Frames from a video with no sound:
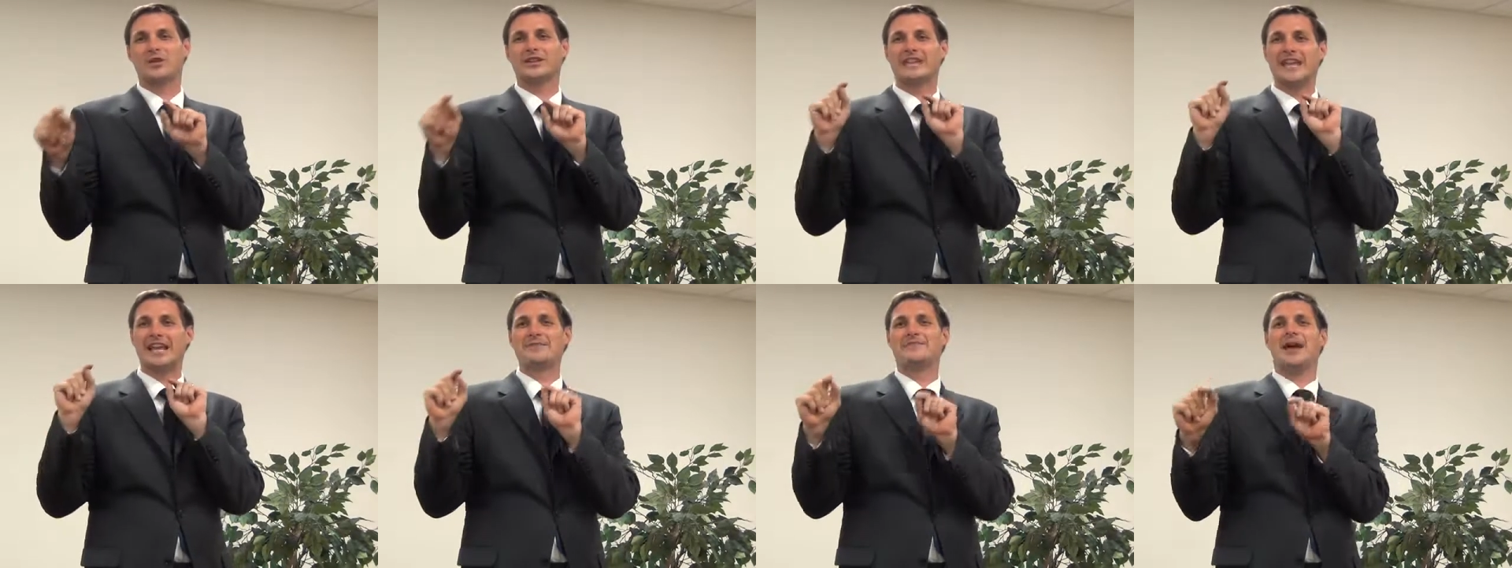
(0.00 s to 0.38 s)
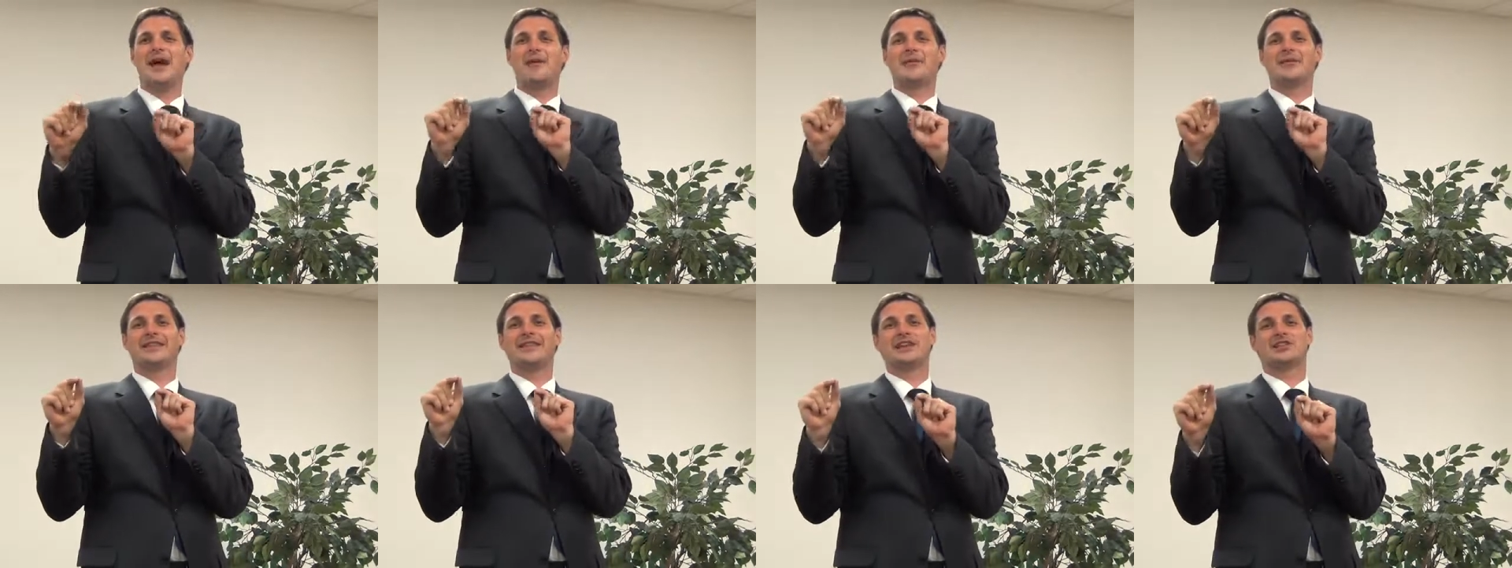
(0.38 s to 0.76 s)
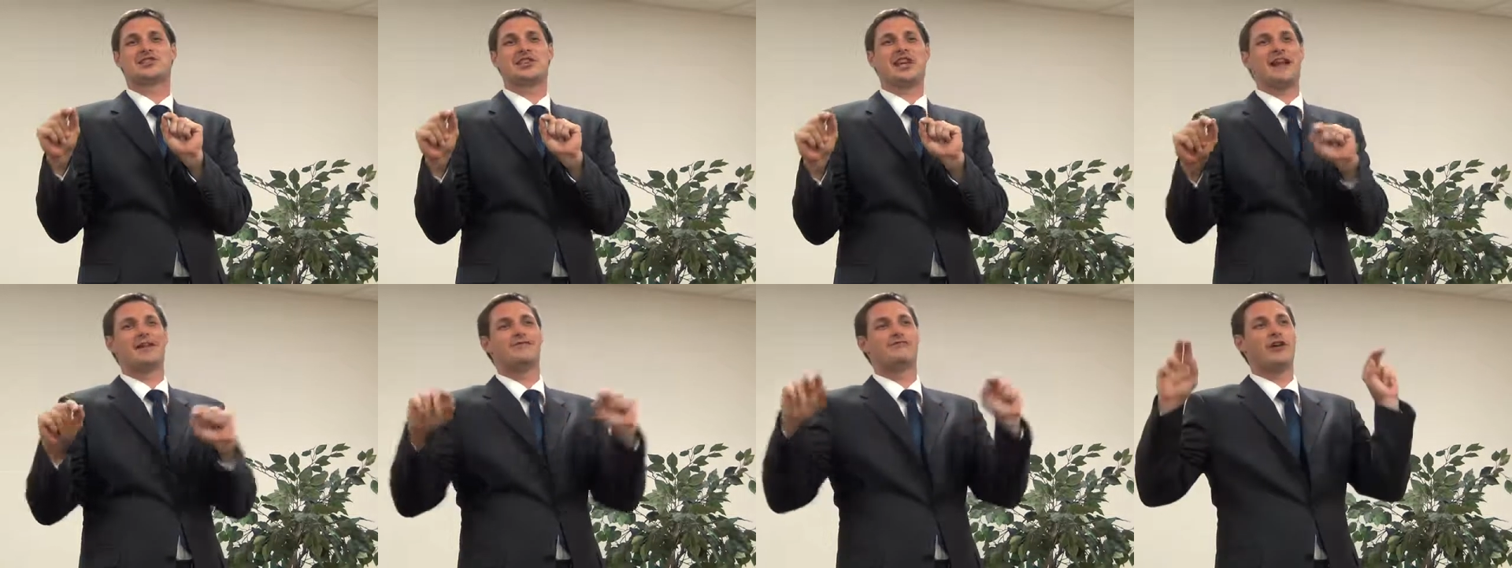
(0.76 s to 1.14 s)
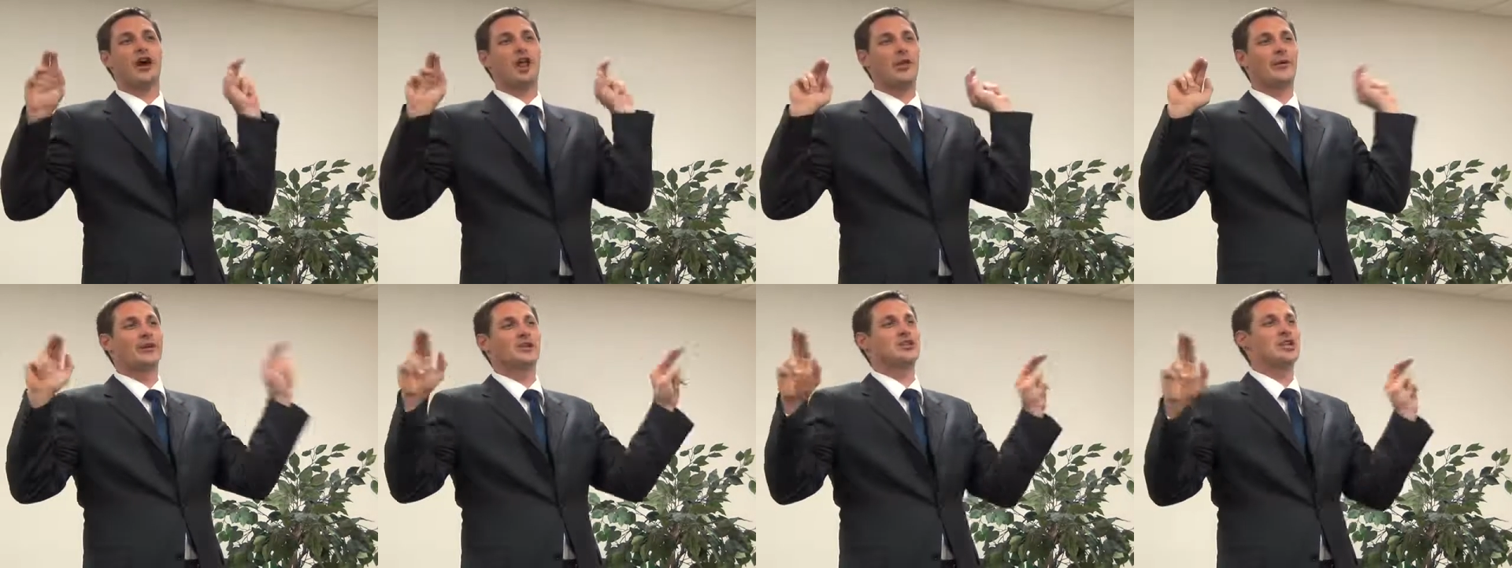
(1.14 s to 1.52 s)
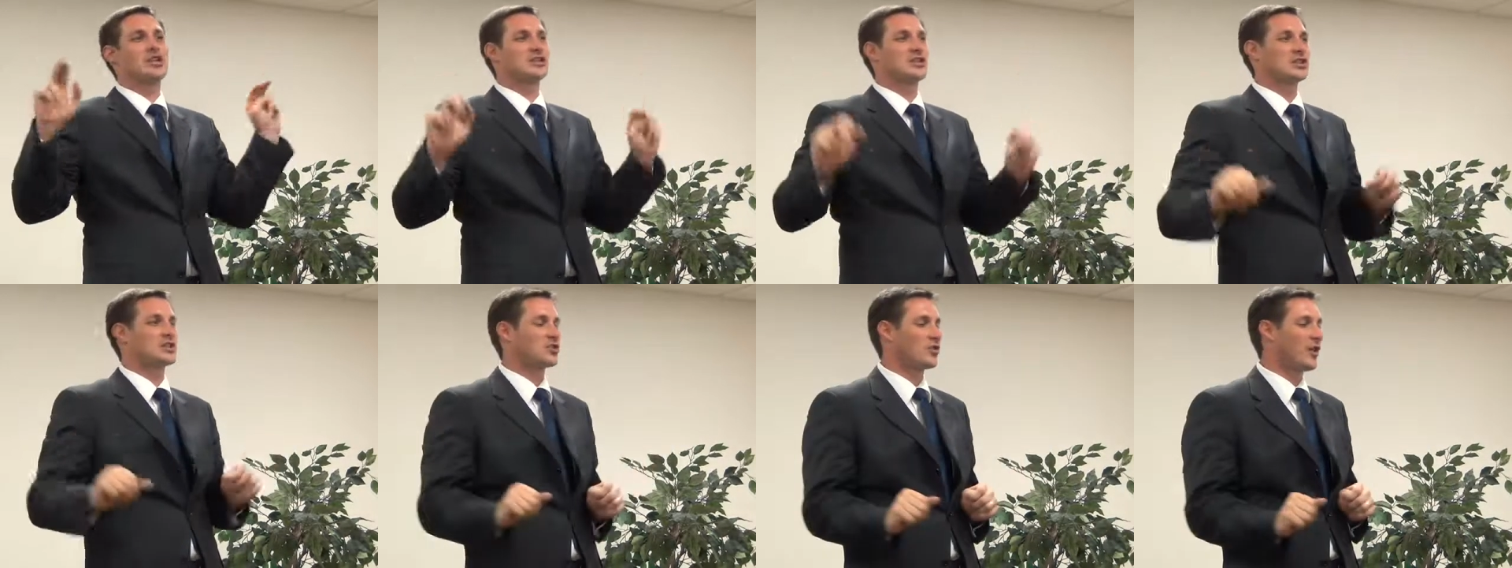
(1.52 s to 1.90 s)
What they meant when they said, I'm following
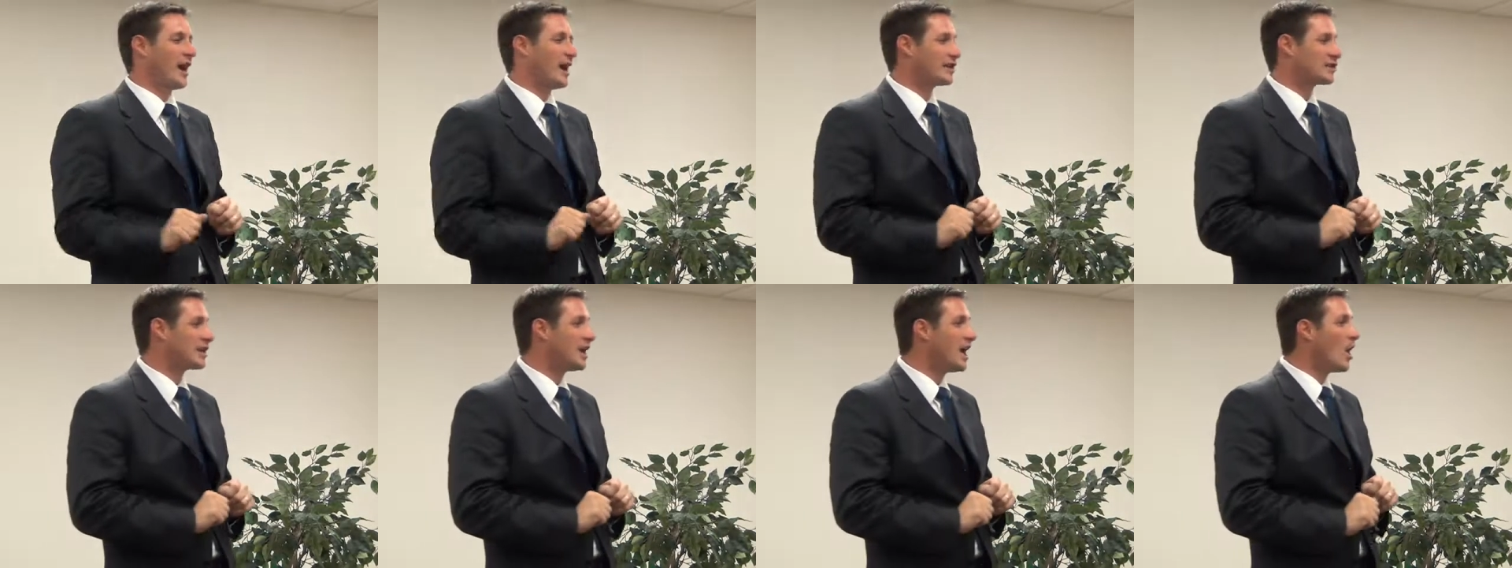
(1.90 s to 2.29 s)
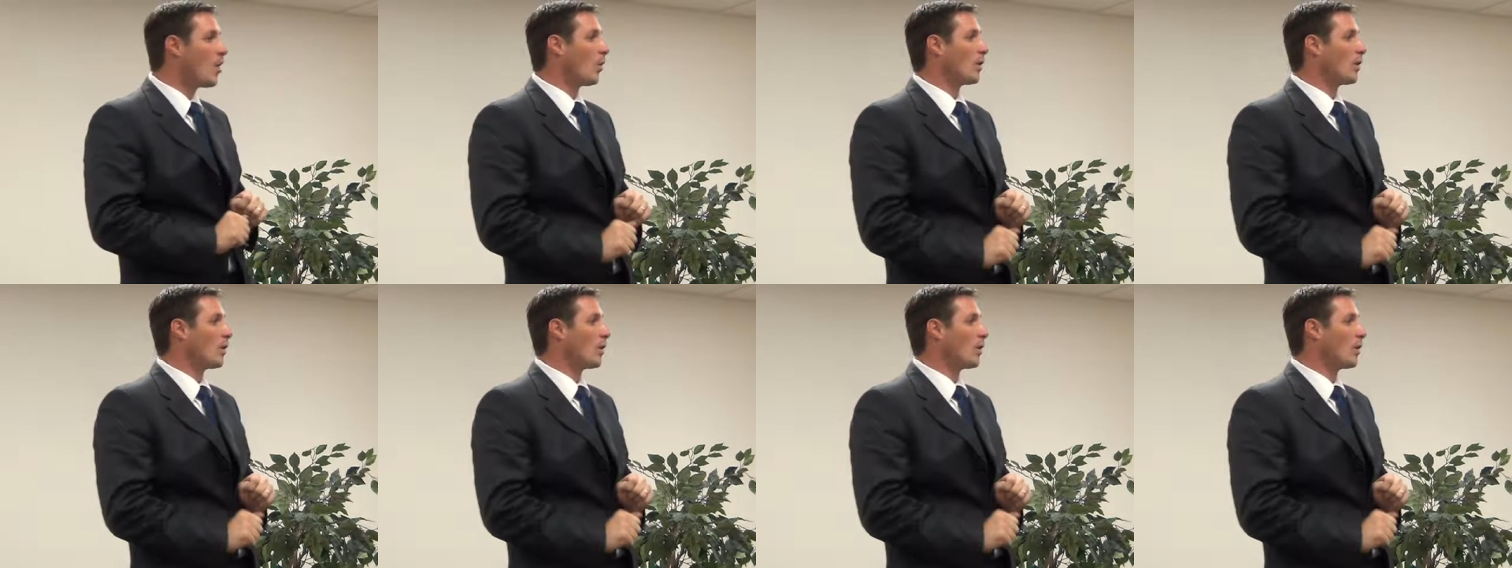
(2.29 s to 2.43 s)
Jesus Christ,